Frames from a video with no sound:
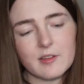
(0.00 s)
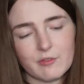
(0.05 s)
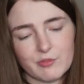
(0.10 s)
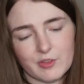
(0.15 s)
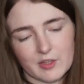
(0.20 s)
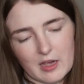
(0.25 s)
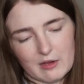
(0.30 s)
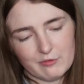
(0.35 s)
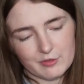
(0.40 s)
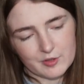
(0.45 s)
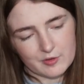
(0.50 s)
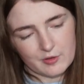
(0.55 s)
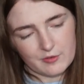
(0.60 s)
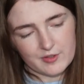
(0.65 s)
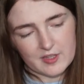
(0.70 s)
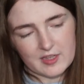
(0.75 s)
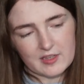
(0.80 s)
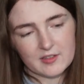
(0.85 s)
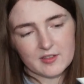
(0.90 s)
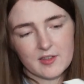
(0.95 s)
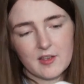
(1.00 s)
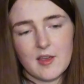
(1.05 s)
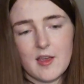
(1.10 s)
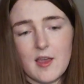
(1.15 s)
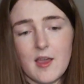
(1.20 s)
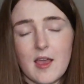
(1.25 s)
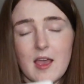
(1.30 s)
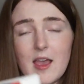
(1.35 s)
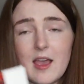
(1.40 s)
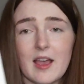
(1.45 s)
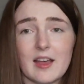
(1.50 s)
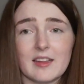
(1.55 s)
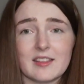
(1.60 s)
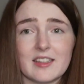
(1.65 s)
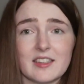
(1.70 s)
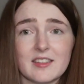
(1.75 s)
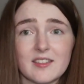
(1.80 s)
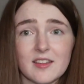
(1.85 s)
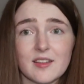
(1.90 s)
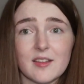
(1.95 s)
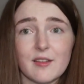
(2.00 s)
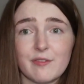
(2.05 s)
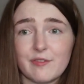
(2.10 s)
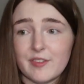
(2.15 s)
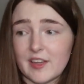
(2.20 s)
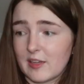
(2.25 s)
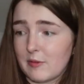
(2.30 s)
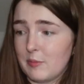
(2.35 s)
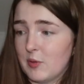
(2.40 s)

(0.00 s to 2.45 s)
love the covers of these. And this is a thick